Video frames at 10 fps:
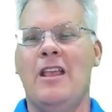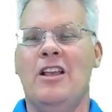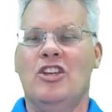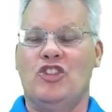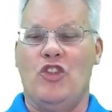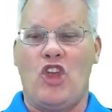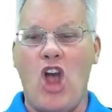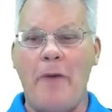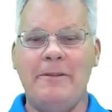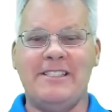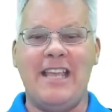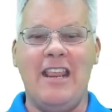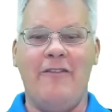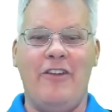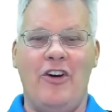So the
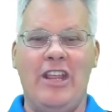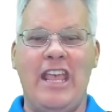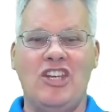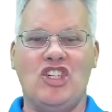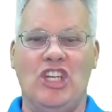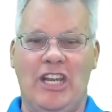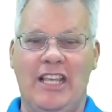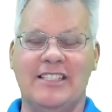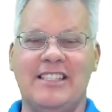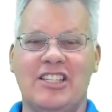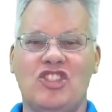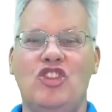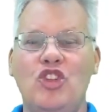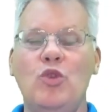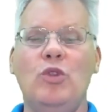compensating variation is this
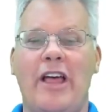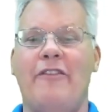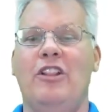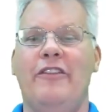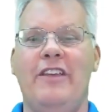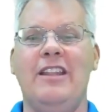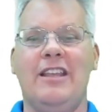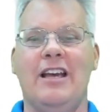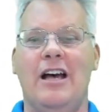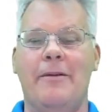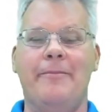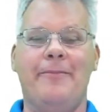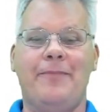new level of income.